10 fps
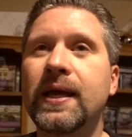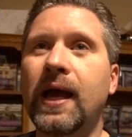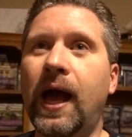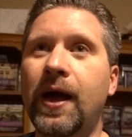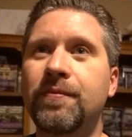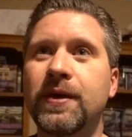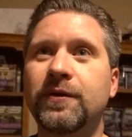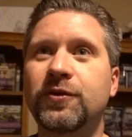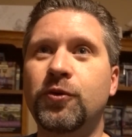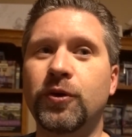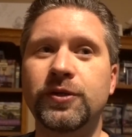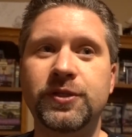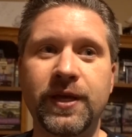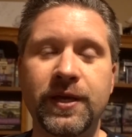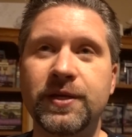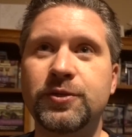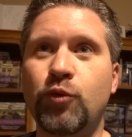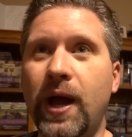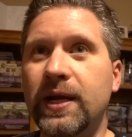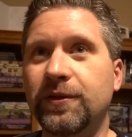Then, of course, is
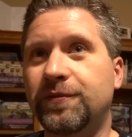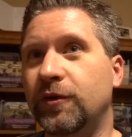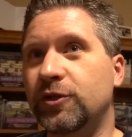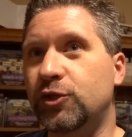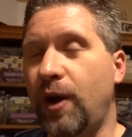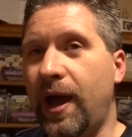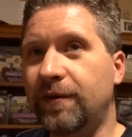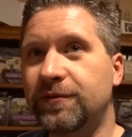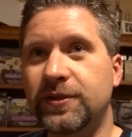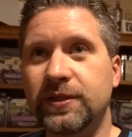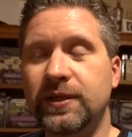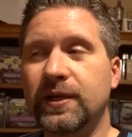writing the first draft,